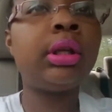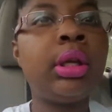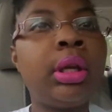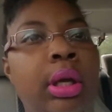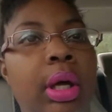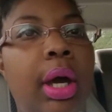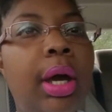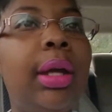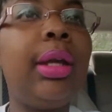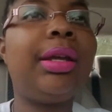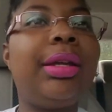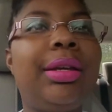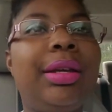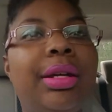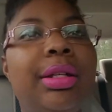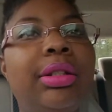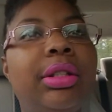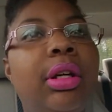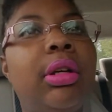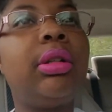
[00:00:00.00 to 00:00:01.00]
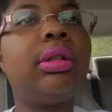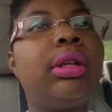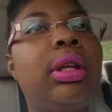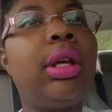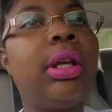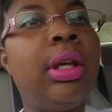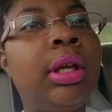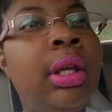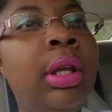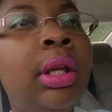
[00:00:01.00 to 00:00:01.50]
I cannot talk today,
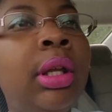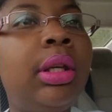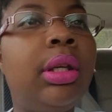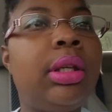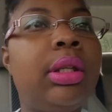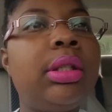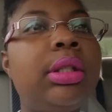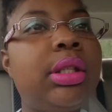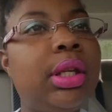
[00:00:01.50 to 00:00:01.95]
then stay